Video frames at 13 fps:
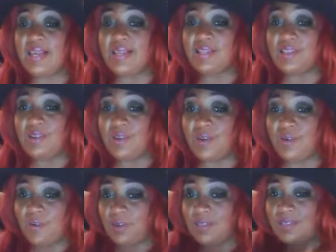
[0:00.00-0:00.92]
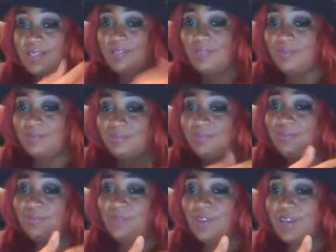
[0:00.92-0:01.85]
is, you know, once it's
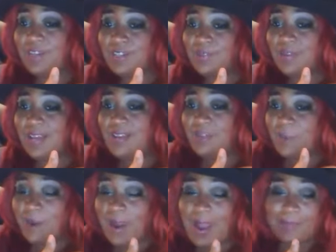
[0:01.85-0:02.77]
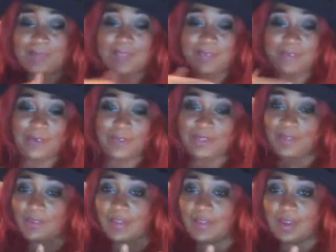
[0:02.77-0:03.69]
finished getting wrapped. Of course,
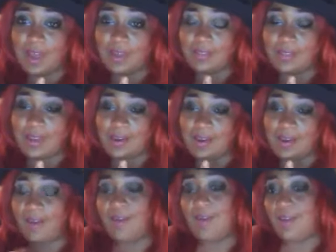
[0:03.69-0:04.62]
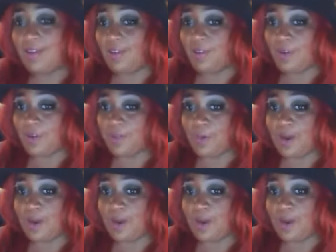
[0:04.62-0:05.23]
don't leave it like that now. They'll know it's